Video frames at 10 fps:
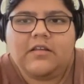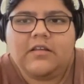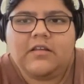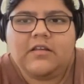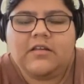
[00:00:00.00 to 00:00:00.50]

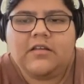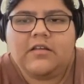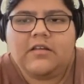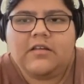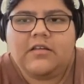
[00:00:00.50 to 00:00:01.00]

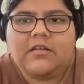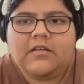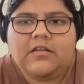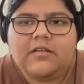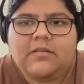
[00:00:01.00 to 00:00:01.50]

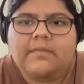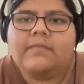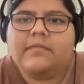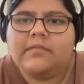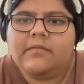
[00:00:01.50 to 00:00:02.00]

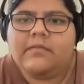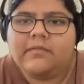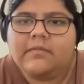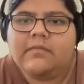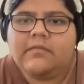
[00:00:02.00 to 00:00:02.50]

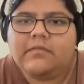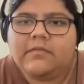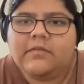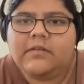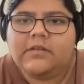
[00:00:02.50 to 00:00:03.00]

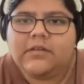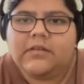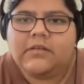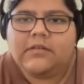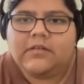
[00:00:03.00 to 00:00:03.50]

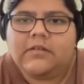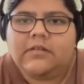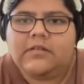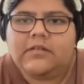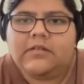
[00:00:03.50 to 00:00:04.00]

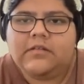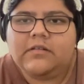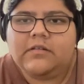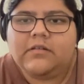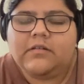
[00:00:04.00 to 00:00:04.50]

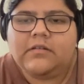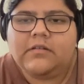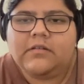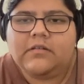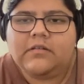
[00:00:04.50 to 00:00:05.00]

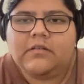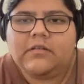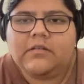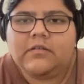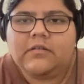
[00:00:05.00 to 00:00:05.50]

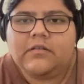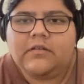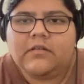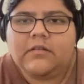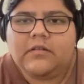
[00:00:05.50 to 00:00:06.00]

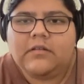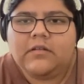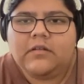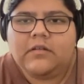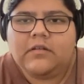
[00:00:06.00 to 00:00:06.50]

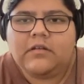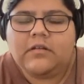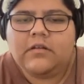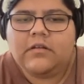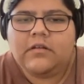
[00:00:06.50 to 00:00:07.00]

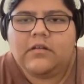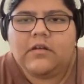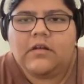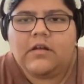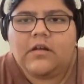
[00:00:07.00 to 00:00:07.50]

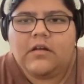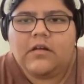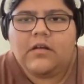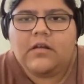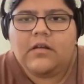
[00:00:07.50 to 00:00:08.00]
[no speech]